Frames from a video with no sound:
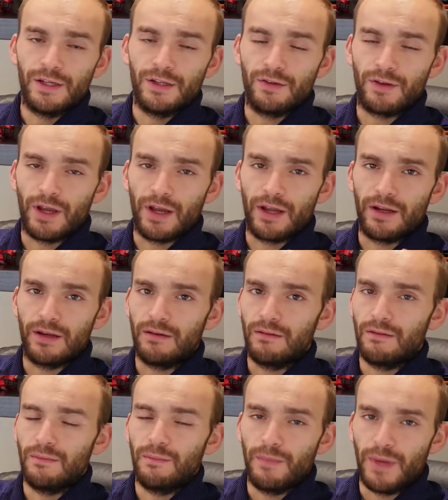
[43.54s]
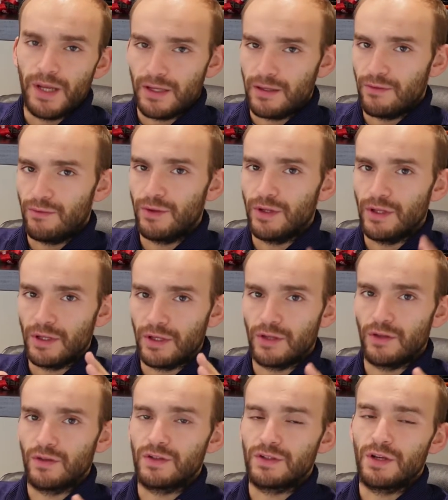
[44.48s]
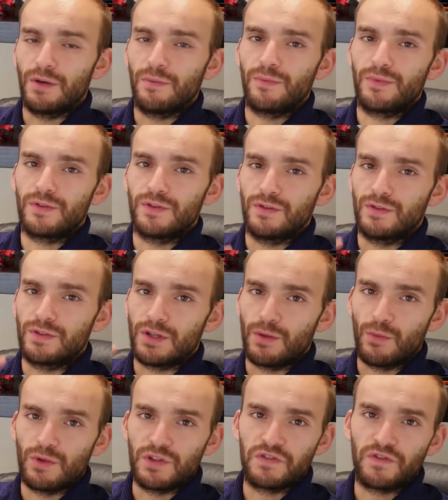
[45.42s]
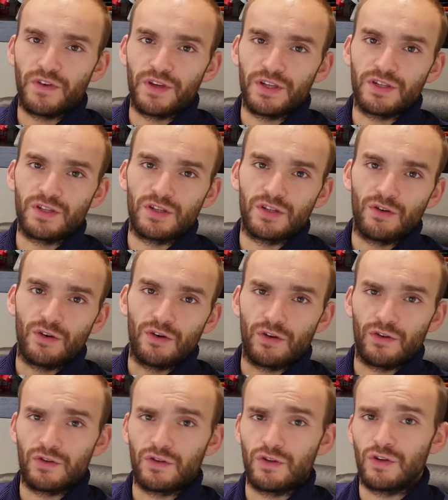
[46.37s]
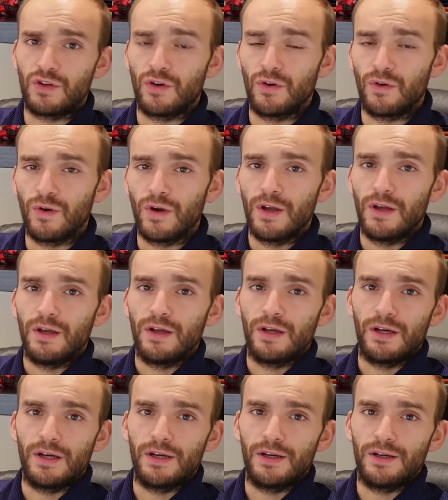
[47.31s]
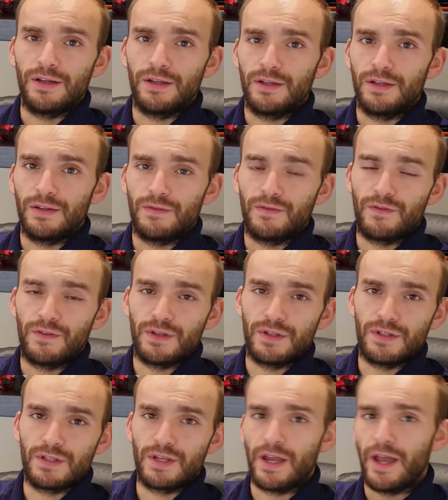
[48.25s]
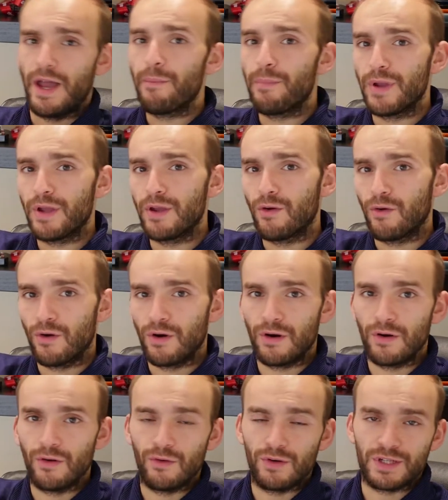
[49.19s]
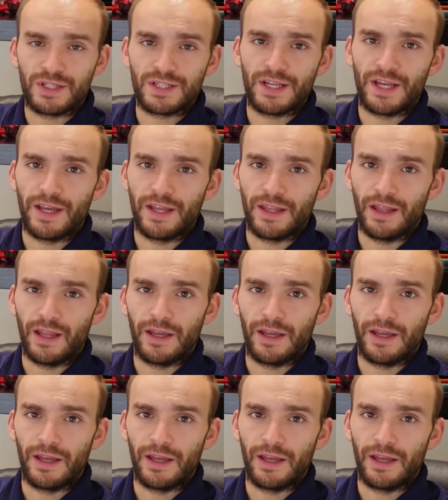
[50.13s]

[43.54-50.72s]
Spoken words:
you can make a really close-up to someone's face in order to show if he's happy or sad.